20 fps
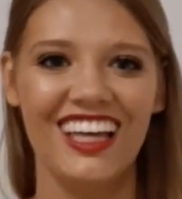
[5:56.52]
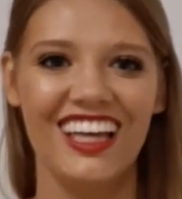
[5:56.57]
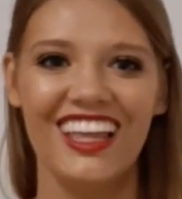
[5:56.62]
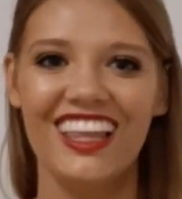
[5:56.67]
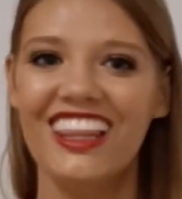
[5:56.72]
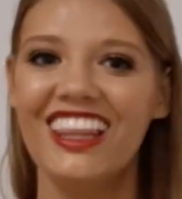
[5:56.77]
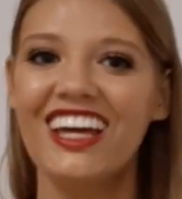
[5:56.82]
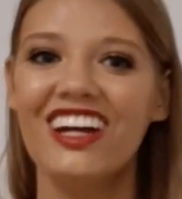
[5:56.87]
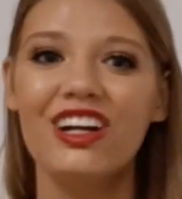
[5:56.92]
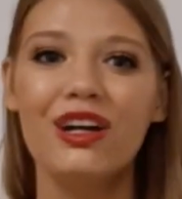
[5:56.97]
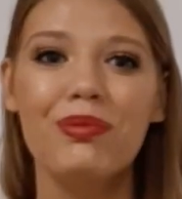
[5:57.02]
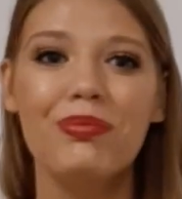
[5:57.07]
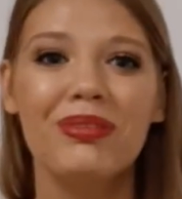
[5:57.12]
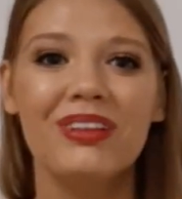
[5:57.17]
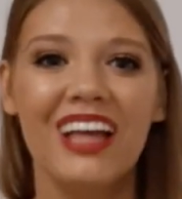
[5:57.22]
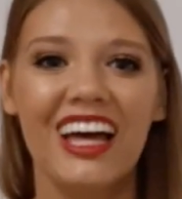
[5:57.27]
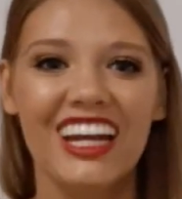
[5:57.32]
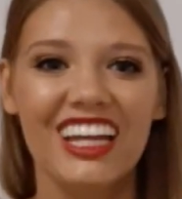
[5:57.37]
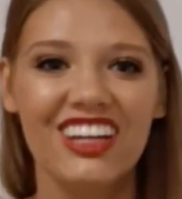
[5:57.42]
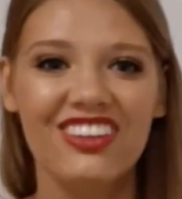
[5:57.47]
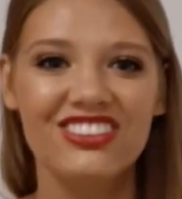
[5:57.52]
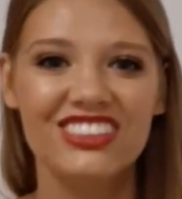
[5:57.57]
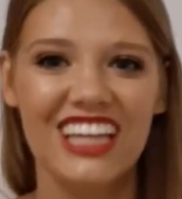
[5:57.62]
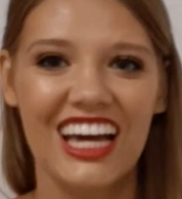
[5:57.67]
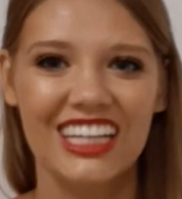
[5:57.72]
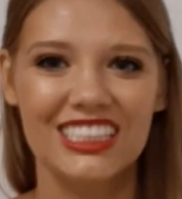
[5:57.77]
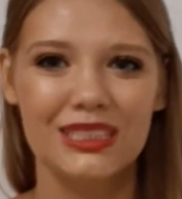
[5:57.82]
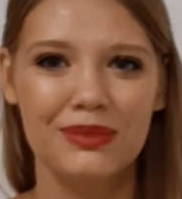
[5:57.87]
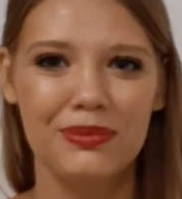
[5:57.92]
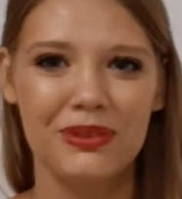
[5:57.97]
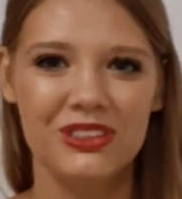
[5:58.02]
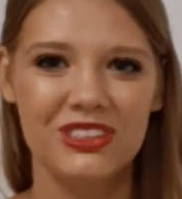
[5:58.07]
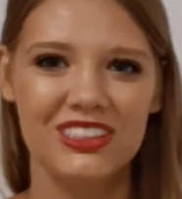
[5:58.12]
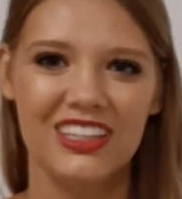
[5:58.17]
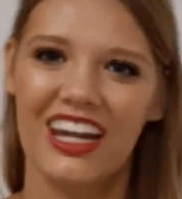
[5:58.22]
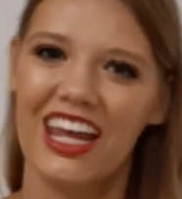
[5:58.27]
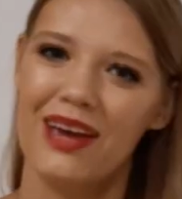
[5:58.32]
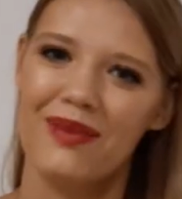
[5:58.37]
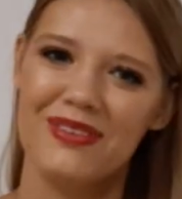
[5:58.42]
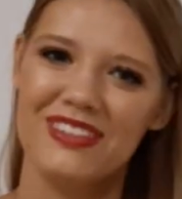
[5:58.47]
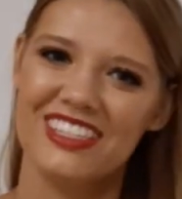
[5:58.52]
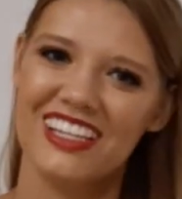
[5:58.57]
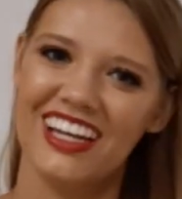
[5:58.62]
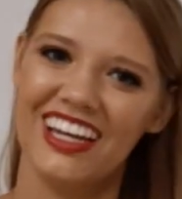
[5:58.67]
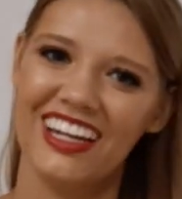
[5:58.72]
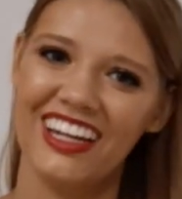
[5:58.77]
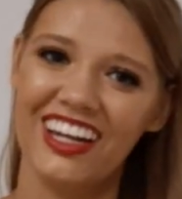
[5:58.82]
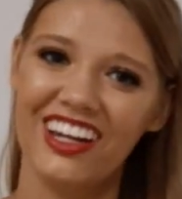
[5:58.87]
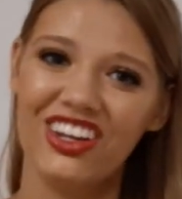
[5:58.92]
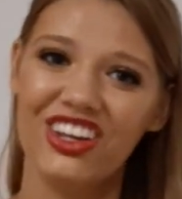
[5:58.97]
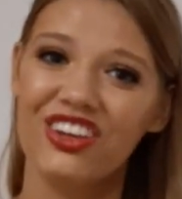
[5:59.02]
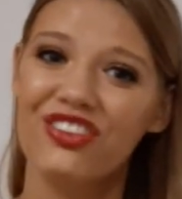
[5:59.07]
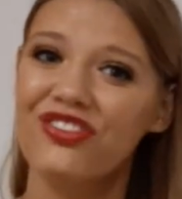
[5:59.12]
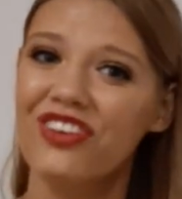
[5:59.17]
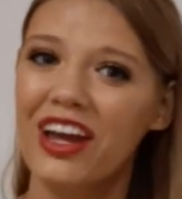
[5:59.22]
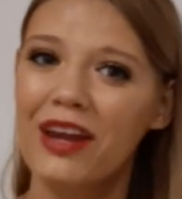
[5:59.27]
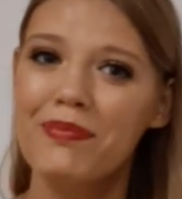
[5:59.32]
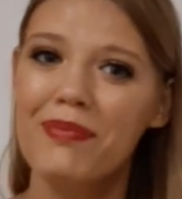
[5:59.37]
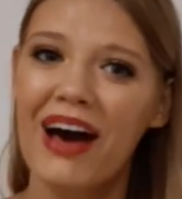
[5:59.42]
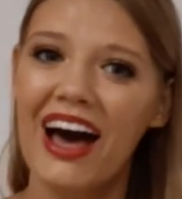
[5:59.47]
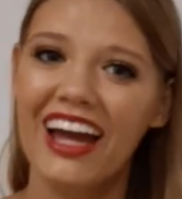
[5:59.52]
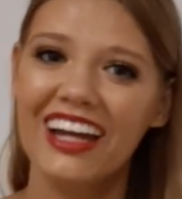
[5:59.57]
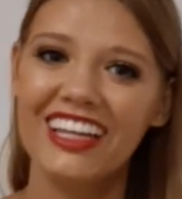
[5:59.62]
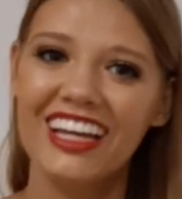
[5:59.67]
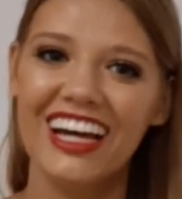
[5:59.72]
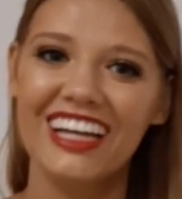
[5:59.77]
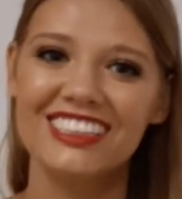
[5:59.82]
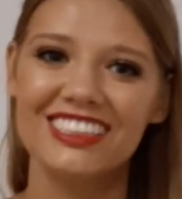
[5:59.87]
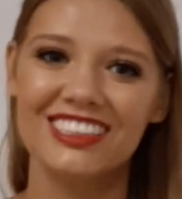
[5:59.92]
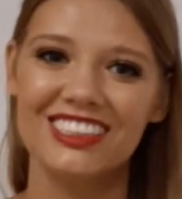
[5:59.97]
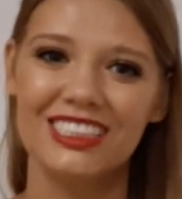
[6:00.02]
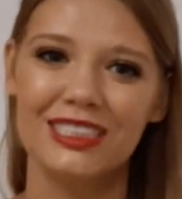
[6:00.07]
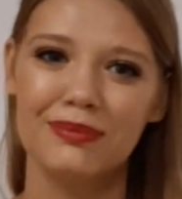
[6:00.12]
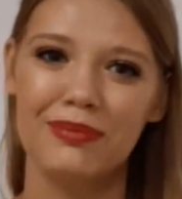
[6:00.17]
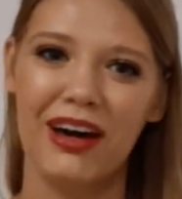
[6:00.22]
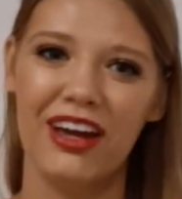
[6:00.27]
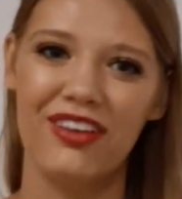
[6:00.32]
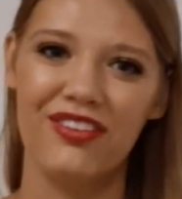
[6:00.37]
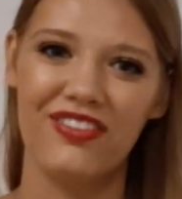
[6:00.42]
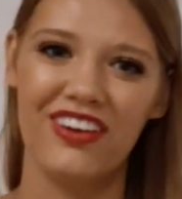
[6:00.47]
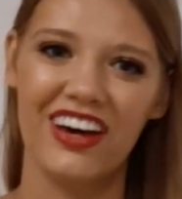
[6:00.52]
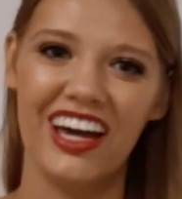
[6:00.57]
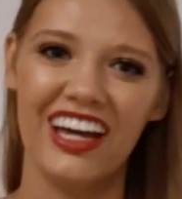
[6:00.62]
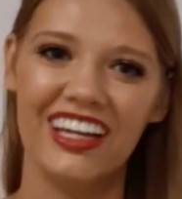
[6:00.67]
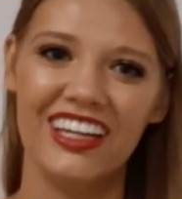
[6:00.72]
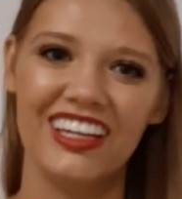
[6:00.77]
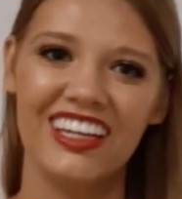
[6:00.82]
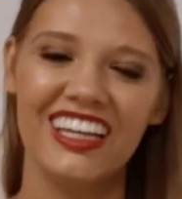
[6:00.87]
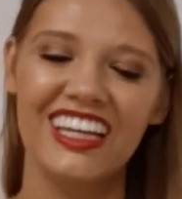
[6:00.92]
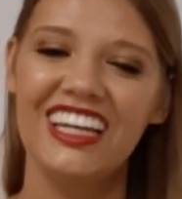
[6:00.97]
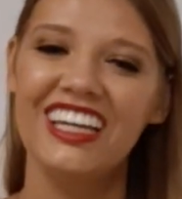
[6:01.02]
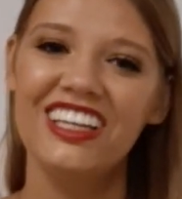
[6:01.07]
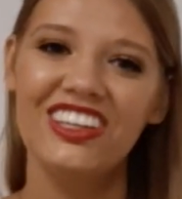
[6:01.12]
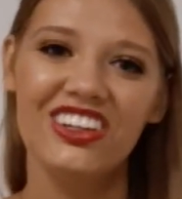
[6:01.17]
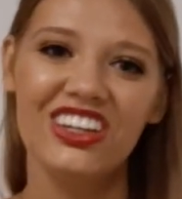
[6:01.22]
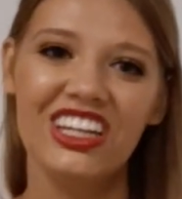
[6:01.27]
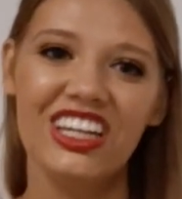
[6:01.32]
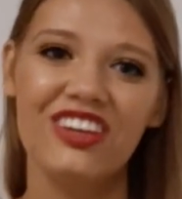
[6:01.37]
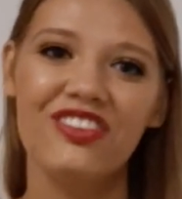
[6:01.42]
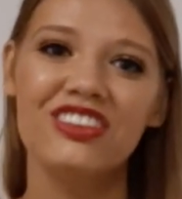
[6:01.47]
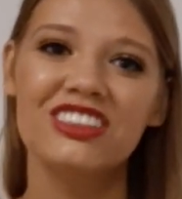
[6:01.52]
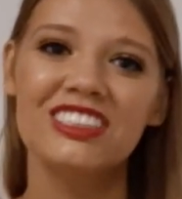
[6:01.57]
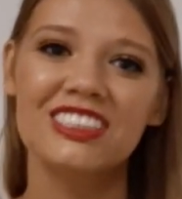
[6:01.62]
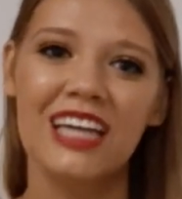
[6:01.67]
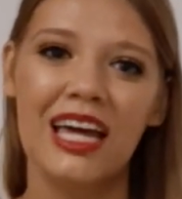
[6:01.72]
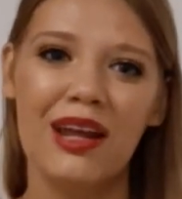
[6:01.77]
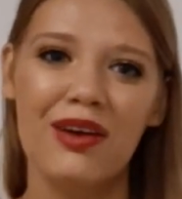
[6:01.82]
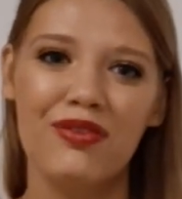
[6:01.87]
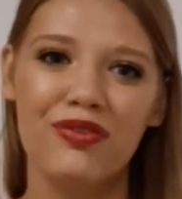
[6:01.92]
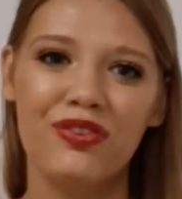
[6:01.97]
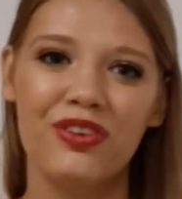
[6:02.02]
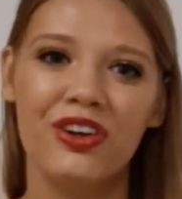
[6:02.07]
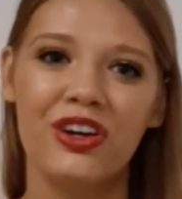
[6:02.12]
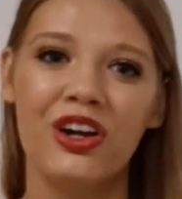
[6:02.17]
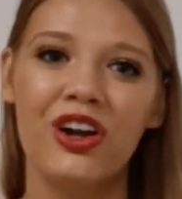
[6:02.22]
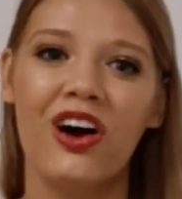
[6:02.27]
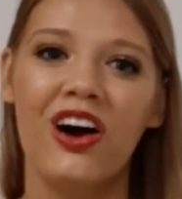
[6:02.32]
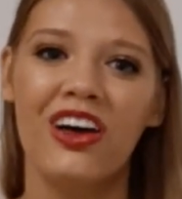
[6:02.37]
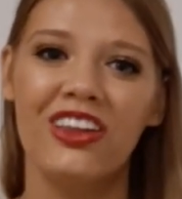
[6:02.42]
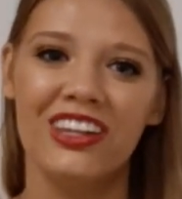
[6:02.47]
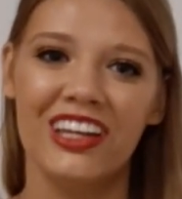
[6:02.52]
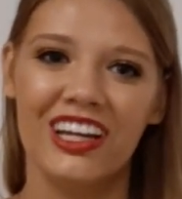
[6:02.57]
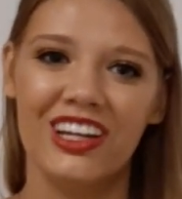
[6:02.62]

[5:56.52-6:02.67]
There are plenty of textbooks on Amazon, and you can find podcasts on Spotify. You can even sign up for an online